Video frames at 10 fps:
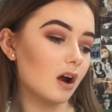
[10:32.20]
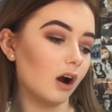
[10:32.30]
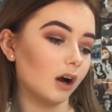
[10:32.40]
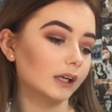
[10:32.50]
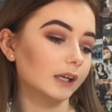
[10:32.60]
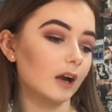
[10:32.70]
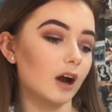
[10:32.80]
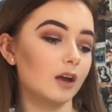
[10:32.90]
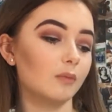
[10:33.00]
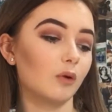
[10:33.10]
I
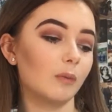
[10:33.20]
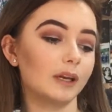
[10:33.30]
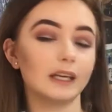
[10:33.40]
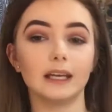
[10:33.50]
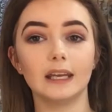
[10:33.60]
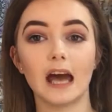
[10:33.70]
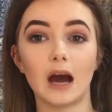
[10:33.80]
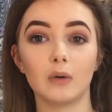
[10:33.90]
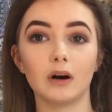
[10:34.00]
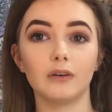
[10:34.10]
earn more money an
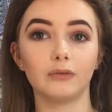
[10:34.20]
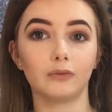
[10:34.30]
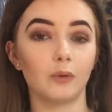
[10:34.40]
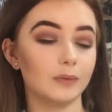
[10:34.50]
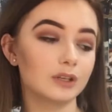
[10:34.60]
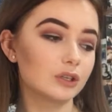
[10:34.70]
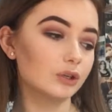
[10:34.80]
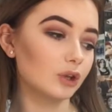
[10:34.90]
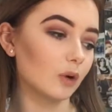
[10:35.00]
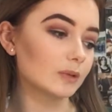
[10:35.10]
hour from this new
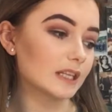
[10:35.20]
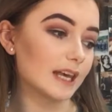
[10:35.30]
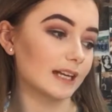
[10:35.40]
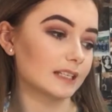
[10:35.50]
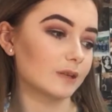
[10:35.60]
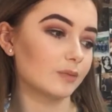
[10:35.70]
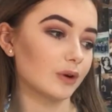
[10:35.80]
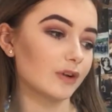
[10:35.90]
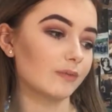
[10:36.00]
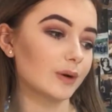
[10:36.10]
job, so that's an
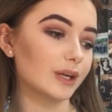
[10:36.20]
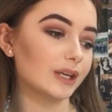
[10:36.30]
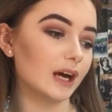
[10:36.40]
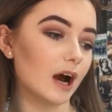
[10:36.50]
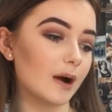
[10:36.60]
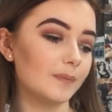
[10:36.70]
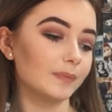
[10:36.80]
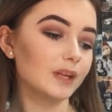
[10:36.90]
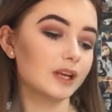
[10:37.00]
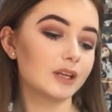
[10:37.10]
improvement.
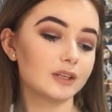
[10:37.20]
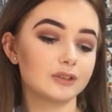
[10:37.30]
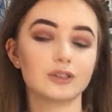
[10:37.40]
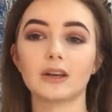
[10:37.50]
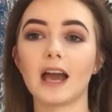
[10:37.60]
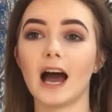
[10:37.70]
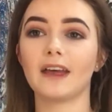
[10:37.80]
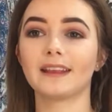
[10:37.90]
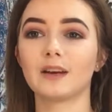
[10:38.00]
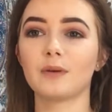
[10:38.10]
So yeah, I
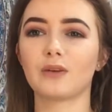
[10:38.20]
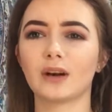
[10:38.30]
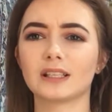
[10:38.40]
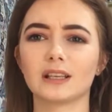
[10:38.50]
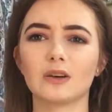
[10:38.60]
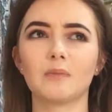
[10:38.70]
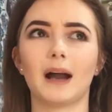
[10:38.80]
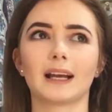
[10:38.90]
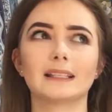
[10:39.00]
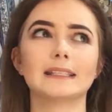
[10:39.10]
think it'd be great to look
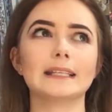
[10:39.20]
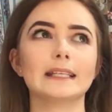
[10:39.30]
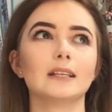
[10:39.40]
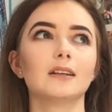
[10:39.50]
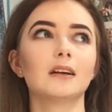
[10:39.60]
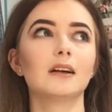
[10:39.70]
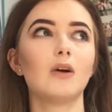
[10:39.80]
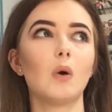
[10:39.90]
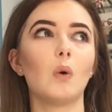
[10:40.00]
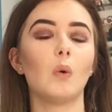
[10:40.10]
back and see
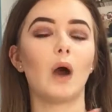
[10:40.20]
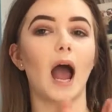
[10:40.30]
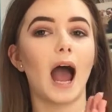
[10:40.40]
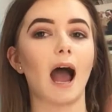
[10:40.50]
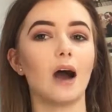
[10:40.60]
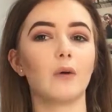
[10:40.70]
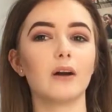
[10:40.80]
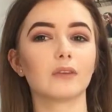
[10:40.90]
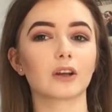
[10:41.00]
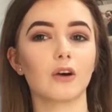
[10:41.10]
how
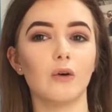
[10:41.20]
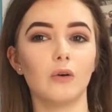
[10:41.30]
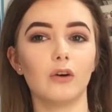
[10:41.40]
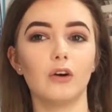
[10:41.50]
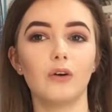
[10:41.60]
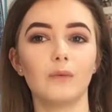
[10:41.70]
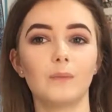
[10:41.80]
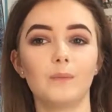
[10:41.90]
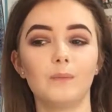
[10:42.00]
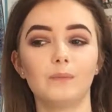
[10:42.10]
I've like,
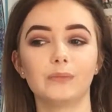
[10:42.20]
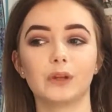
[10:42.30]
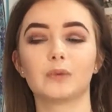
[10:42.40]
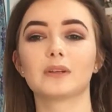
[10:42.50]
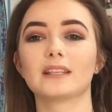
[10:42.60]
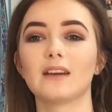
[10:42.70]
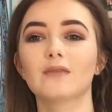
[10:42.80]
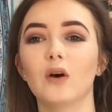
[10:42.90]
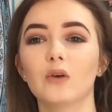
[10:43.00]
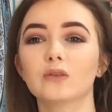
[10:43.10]
I don't want to say
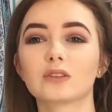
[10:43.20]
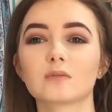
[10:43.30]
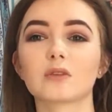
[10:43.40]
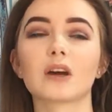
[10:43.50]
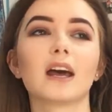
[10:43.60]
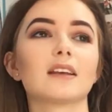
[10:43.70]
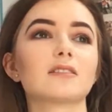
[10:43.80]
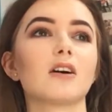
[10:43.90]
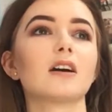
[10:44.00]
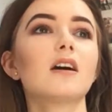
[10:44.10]
evolved because I'm not
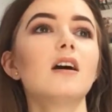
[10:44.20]
KSI,